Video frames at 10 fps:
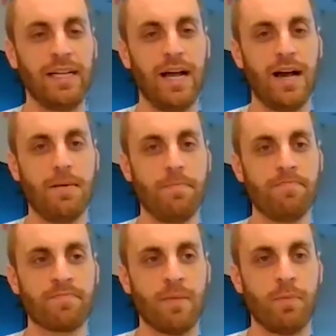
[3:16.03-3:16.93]

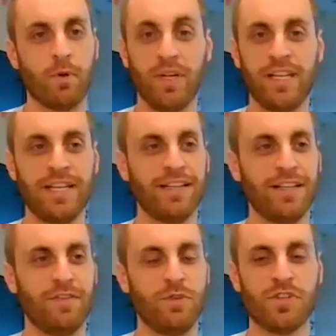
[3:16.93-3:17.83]
But really,
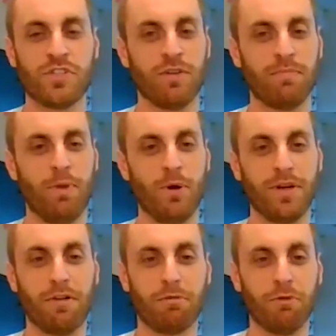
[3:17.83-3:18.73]
if you just start
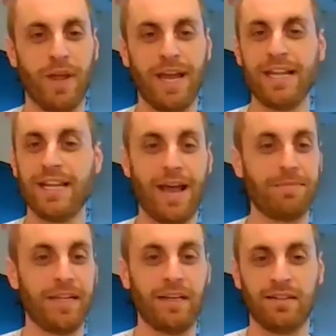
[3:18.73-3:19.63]
poking through any
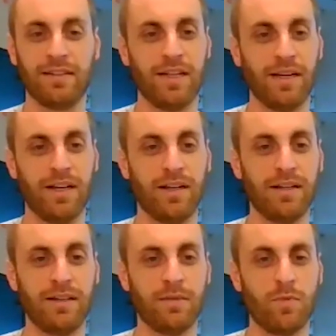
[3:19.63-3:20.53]
cabinet,
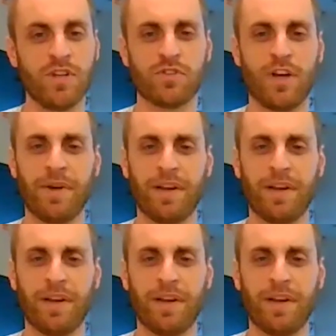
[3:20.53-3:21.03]
we describe